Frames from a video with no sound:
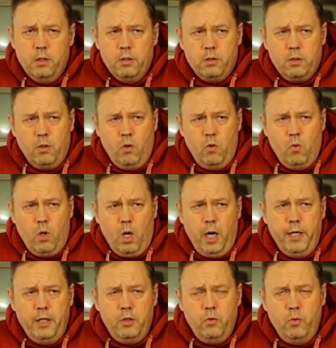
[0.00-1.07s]
So
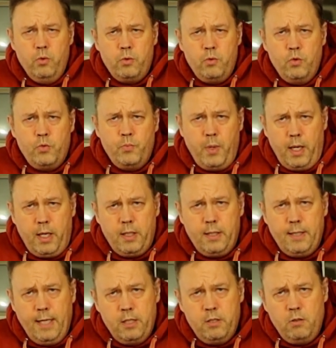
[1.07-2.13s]
I do suspect
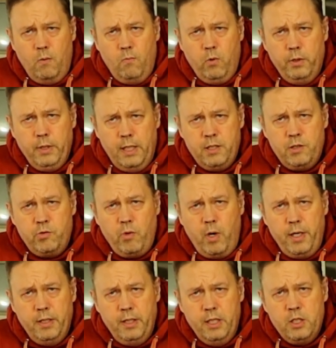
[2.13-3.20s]
that someone has
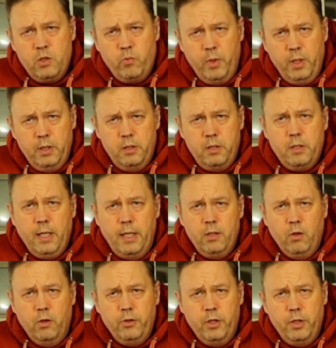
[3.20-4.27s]
tried this with
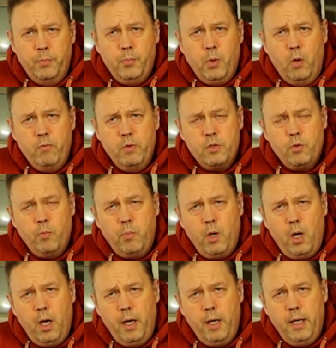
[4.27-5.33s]
another power
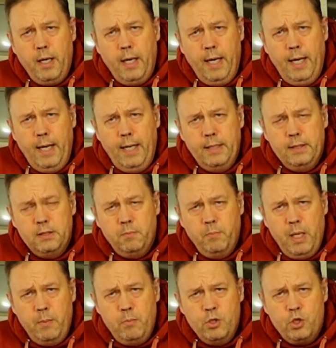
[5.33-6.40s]
supply and
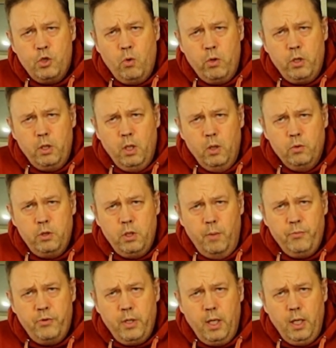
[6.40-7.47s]
maybe shorted out
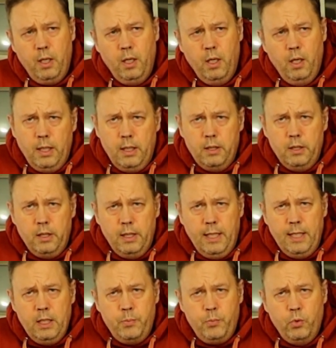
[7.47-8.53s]
something in the
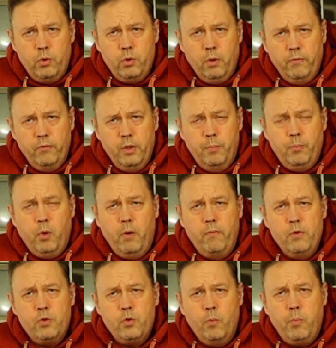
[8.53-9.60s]
input of the
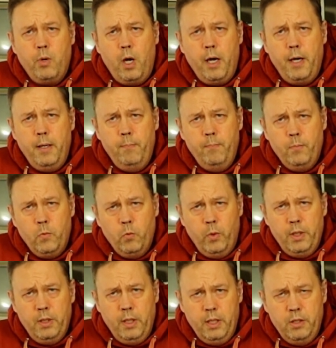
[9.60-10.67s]
power supply
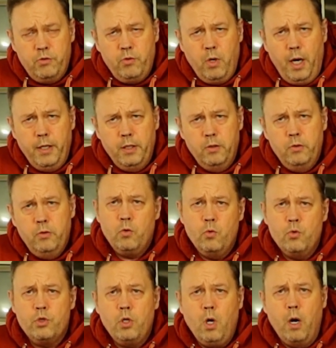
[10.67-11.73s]
when they tried to
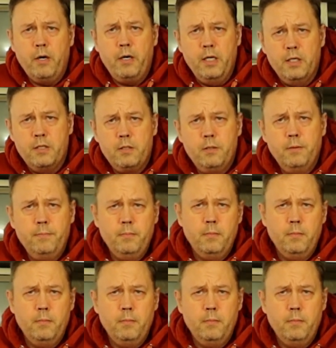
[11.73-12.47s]
start this.